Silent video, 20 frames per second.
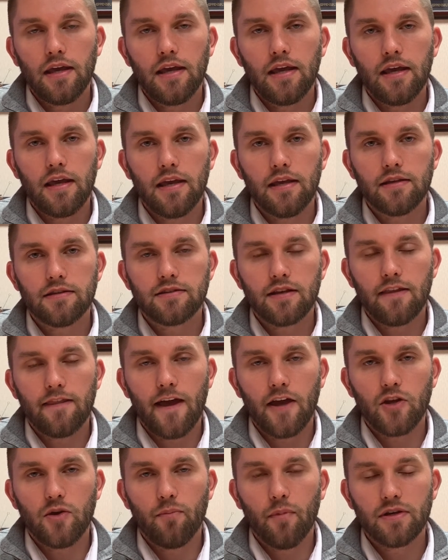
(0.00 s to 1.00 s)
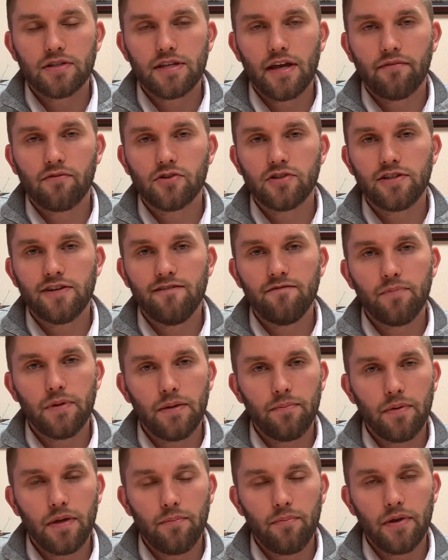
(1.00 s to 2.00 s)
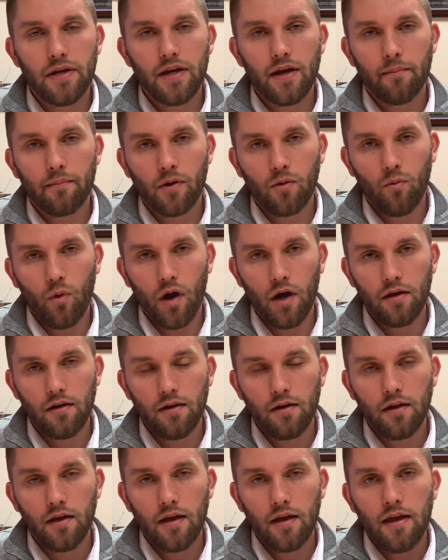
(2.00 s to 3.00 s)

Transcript: is that you must have received PPP number 1,